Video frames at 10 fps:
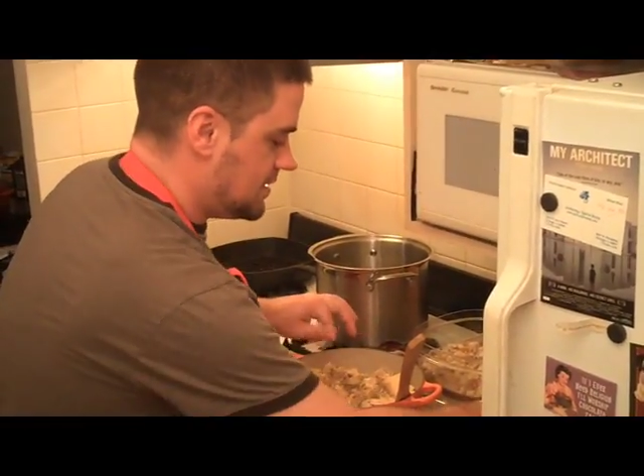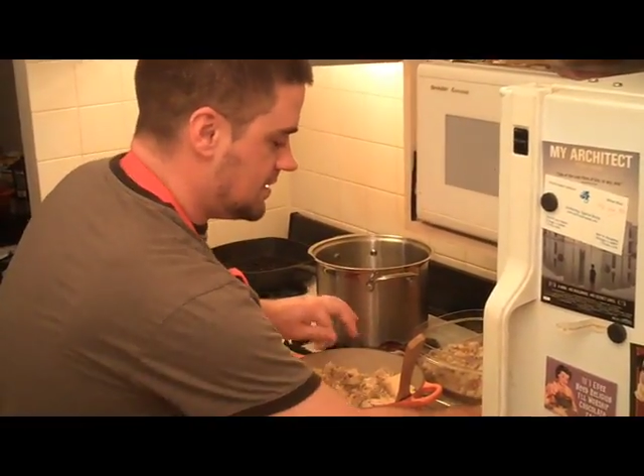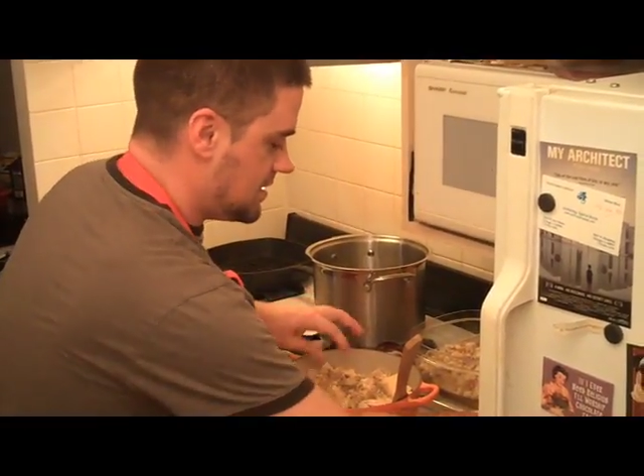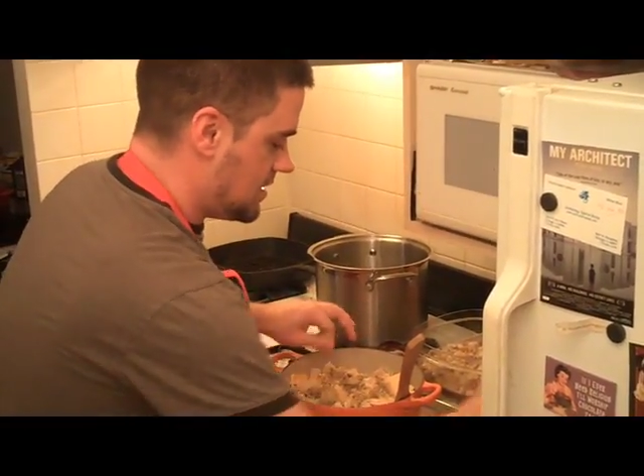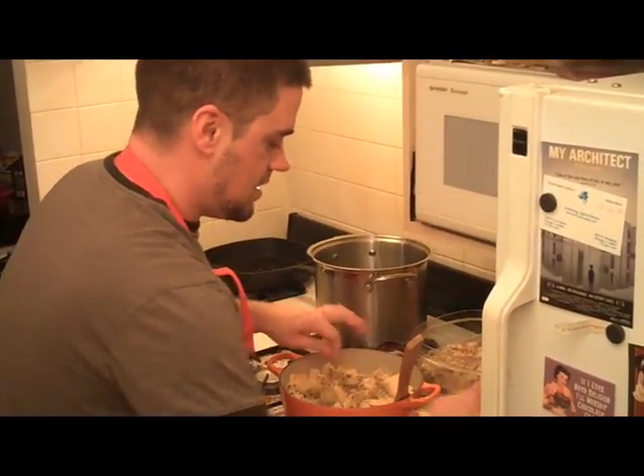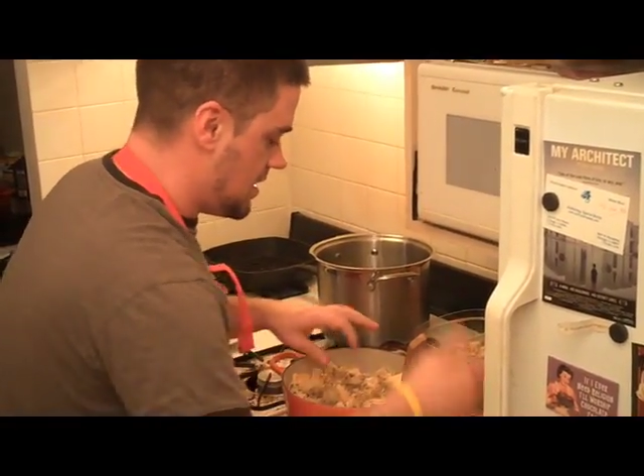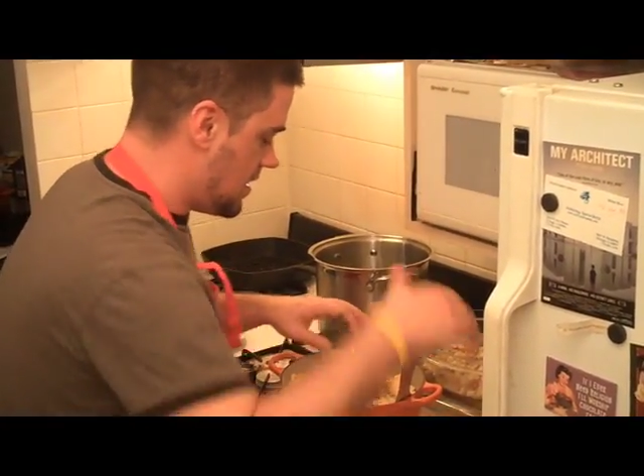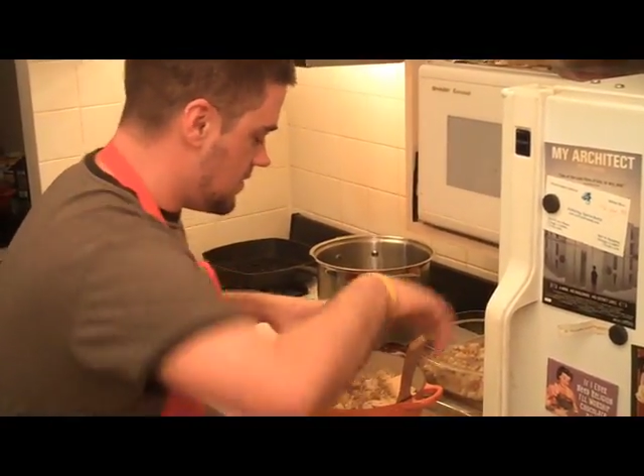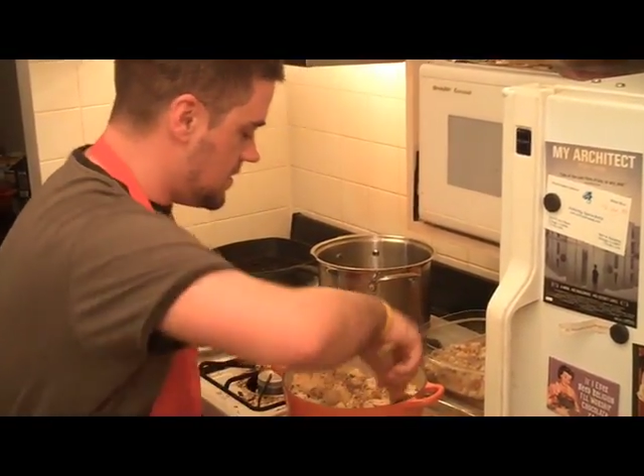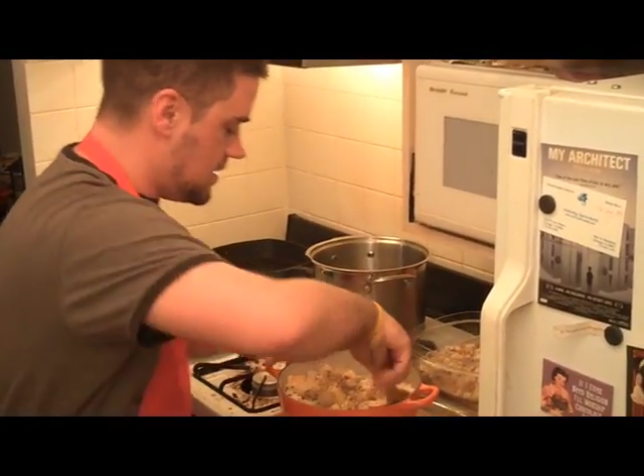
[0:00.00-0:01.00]

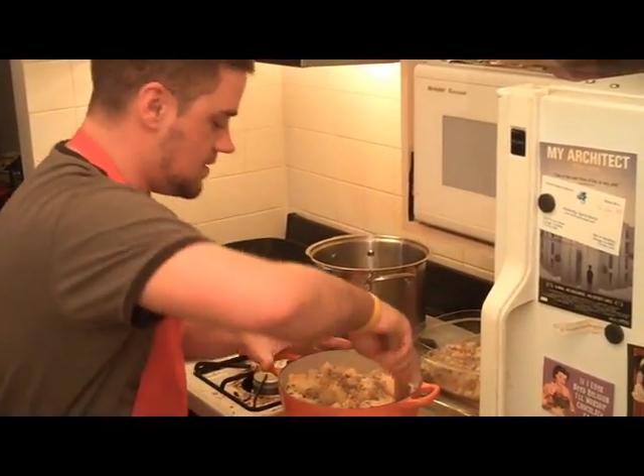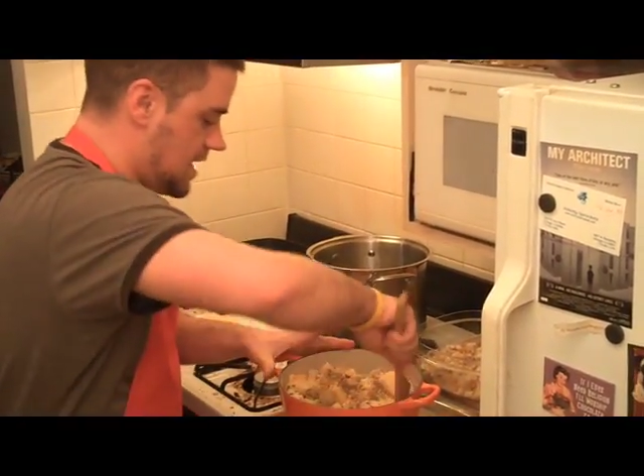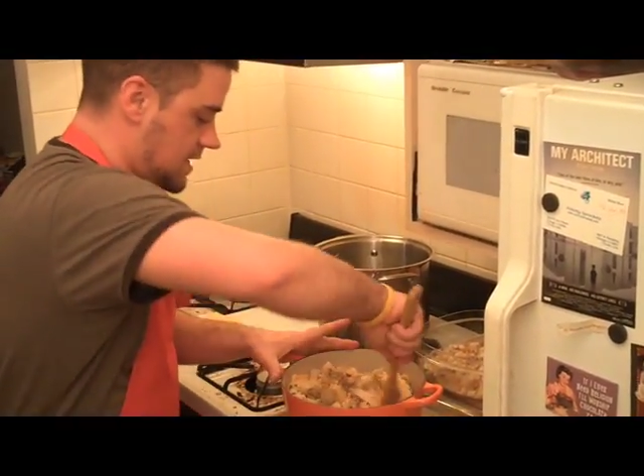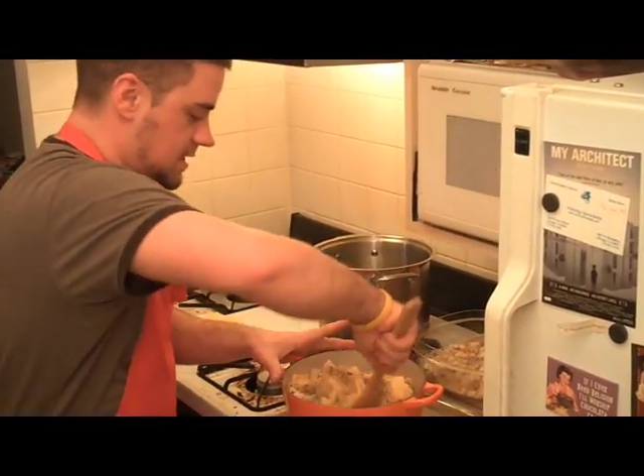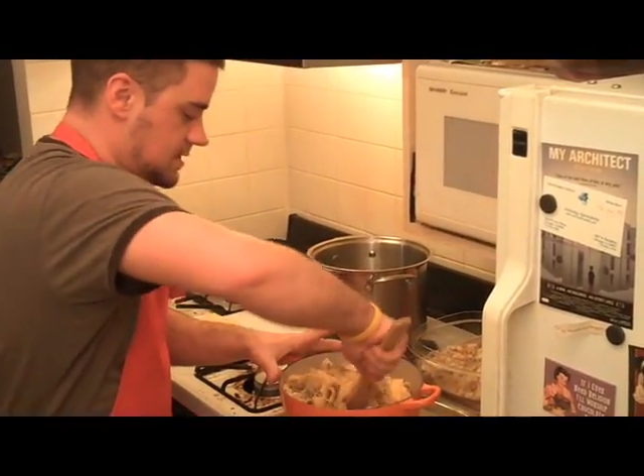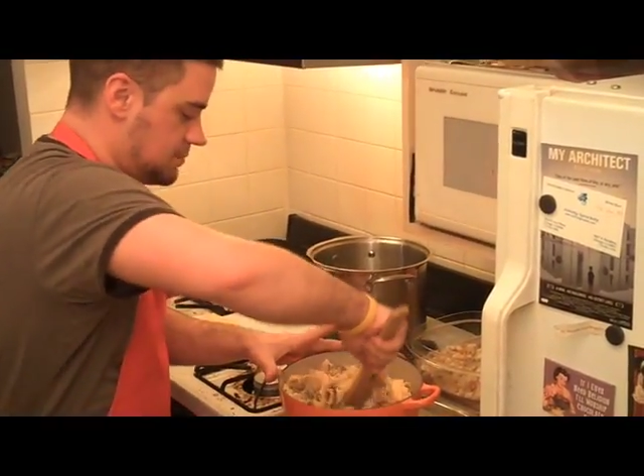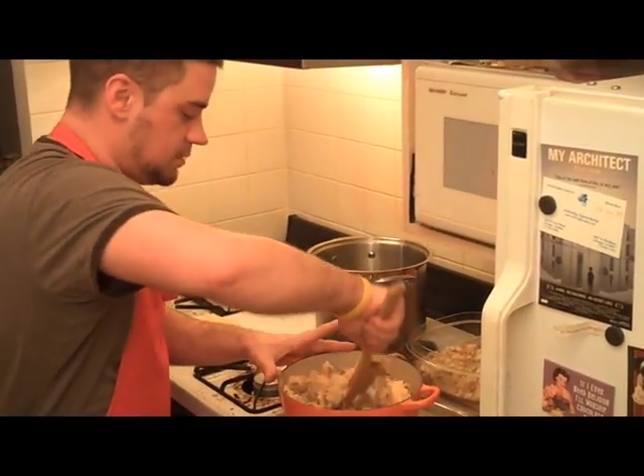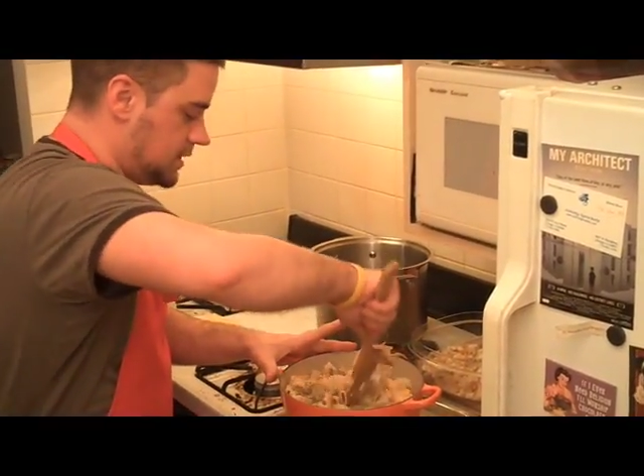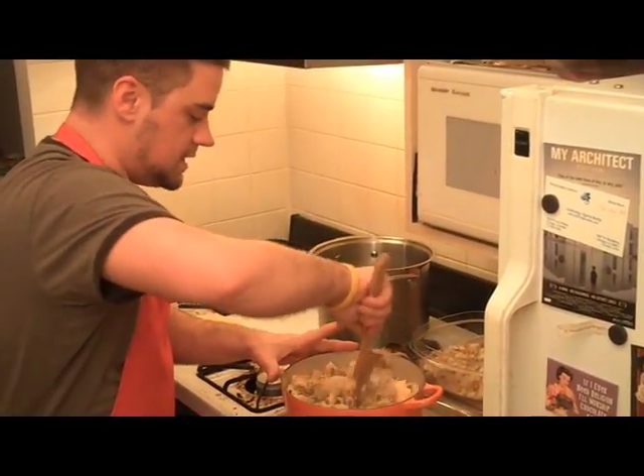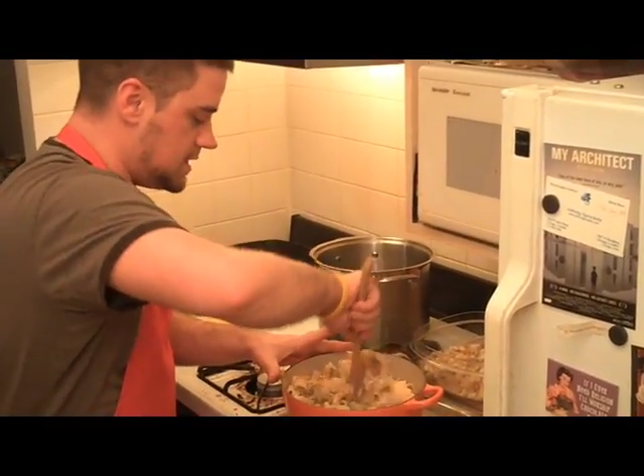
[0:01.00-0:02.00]
And then that
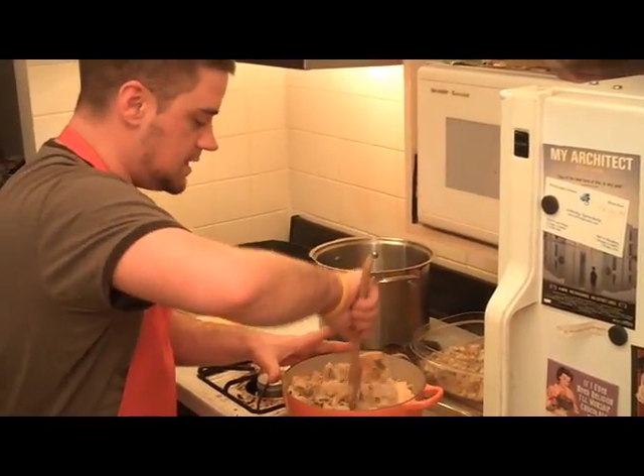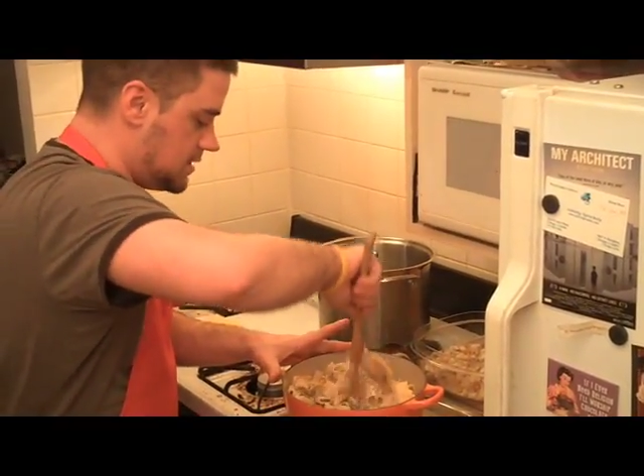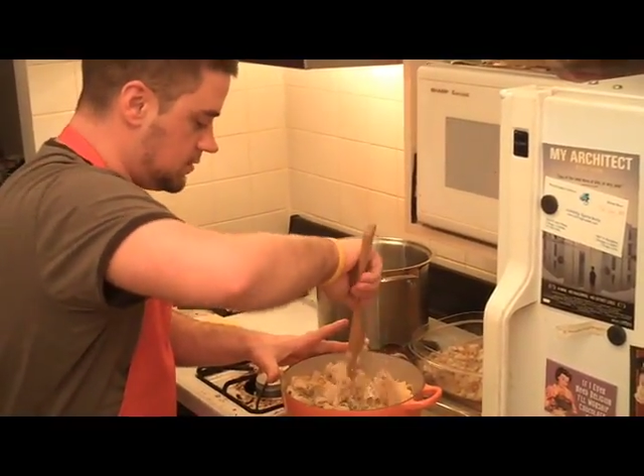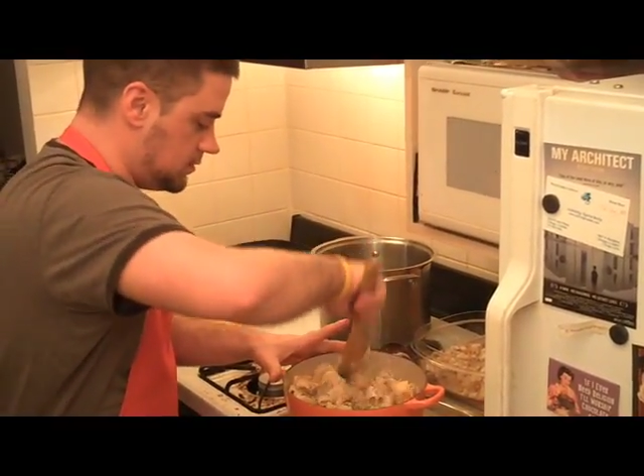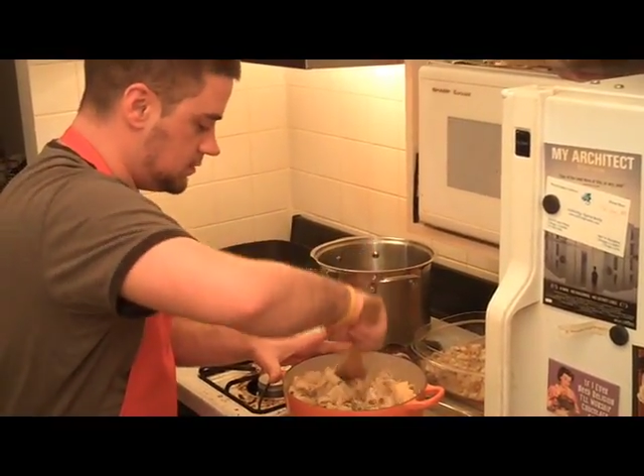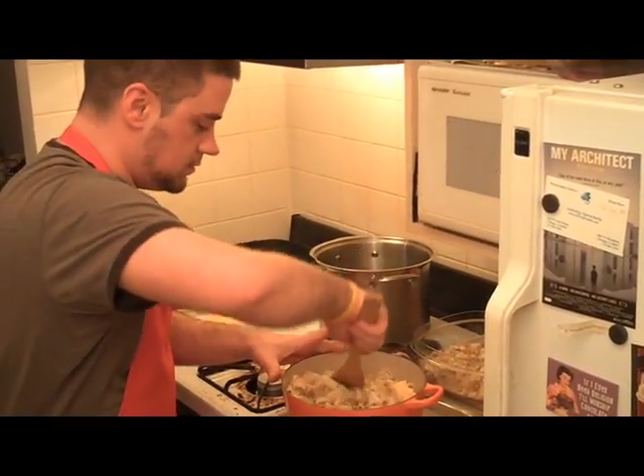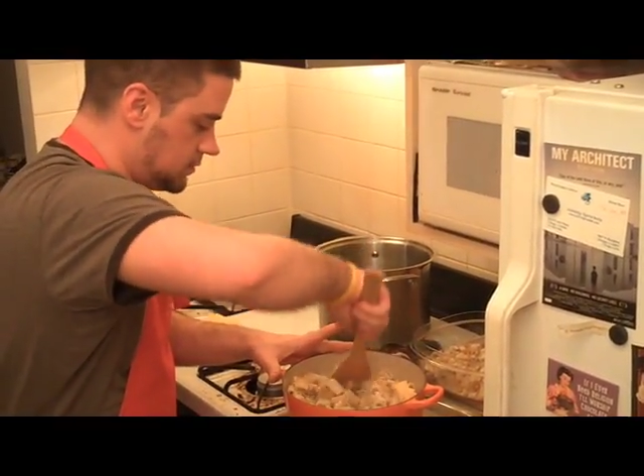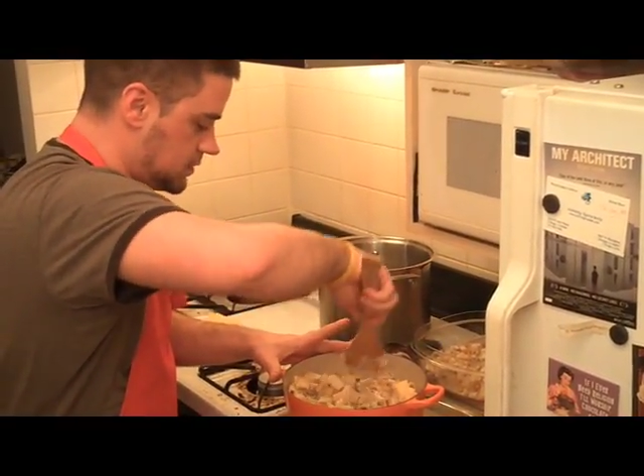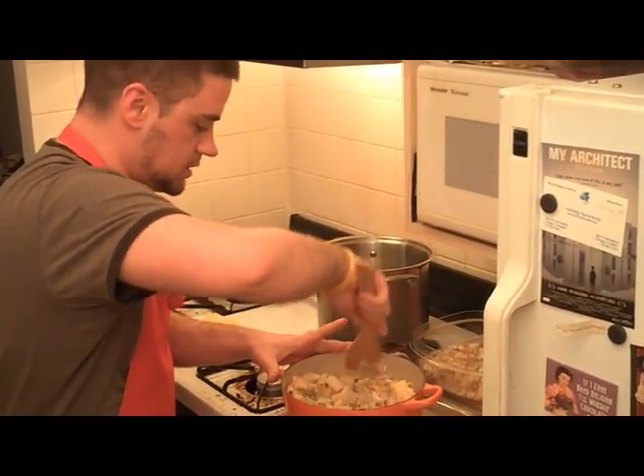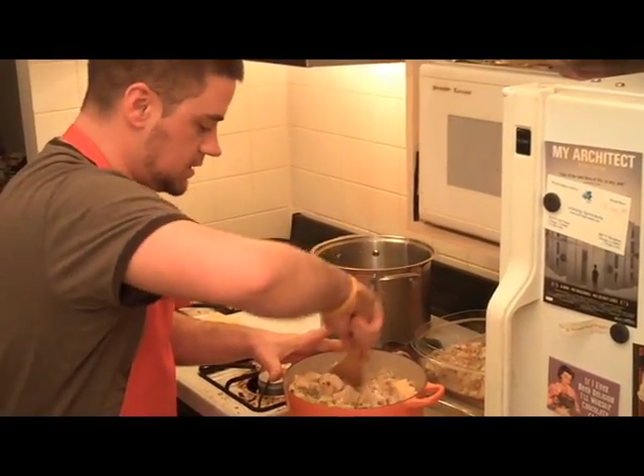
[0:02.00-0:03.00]
gets blended
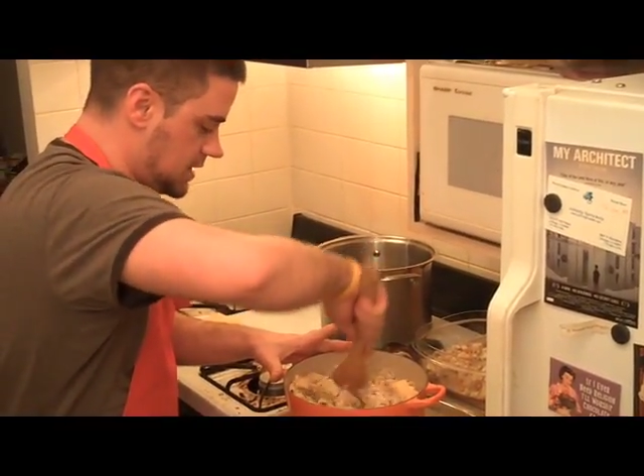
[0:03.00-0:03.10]
real